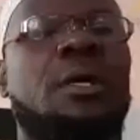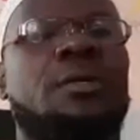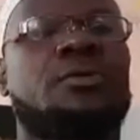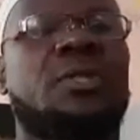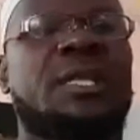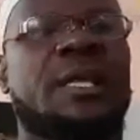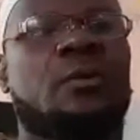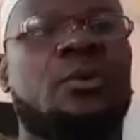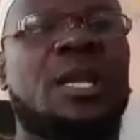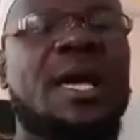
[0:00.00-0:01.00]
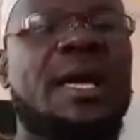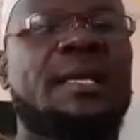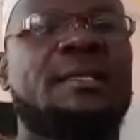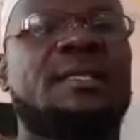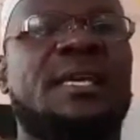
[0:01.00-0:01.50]
so that I could
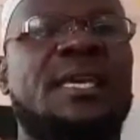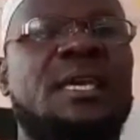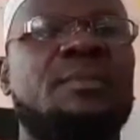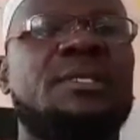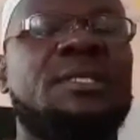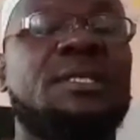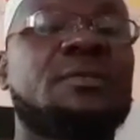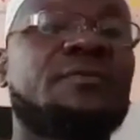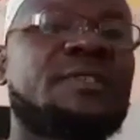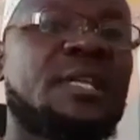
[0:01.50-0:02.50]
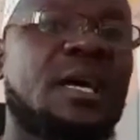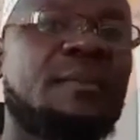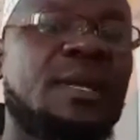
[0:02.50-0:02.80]
learn the ABCs of Islam.